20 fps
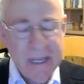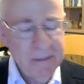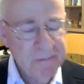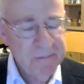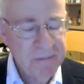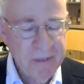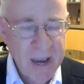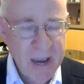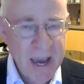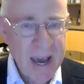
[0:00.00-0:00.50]

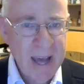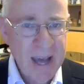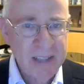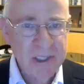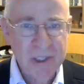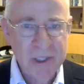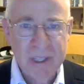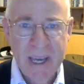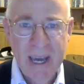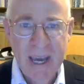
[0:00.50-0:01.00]

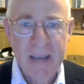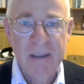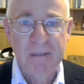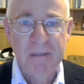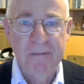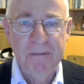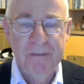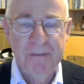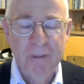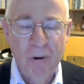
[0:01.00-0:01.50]
fast. You can't
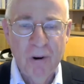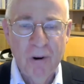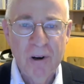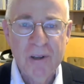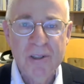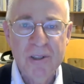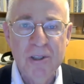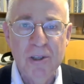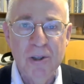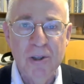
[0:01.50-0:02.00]

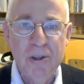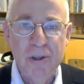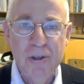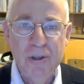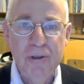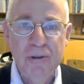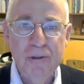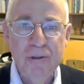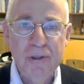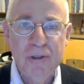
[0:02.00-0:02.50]
afford to
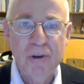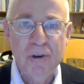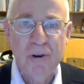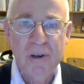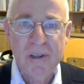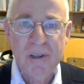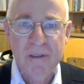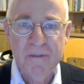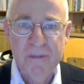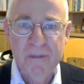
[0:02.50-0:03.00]
lose
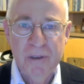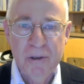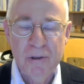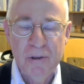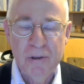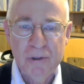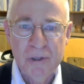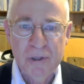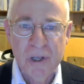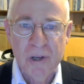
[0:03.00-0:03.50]
or
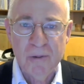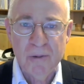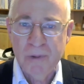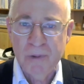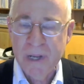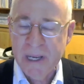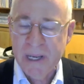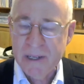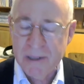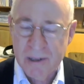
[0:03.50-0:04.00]
confuse a
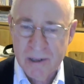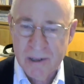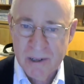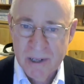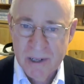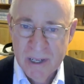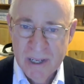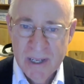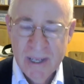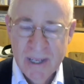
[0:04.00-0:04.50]

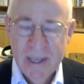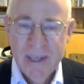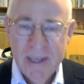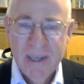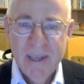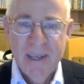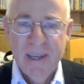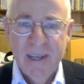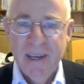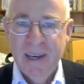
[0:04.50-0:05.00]
reader.
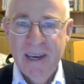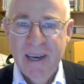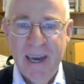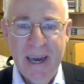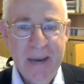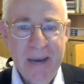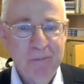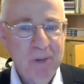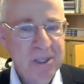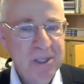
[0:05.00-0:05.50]

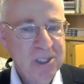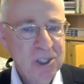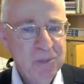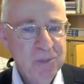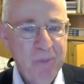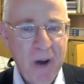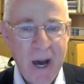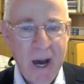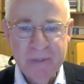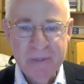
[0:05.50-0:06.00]
And what
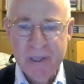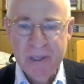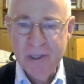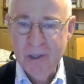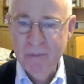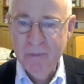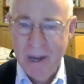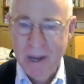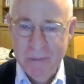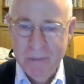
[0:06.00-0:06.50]
just popped
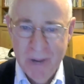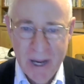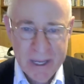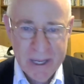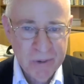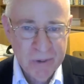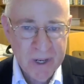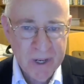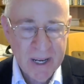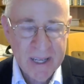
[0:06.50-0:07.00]
into my
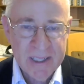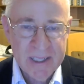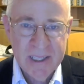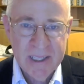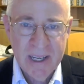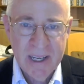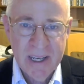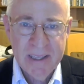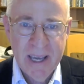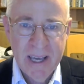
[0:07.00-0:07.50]
mind when I
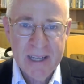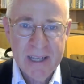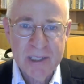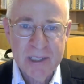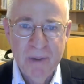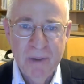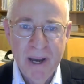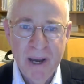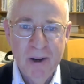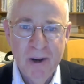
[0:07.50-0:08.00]
said that
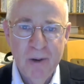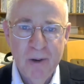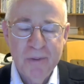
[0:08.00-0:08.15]
is my own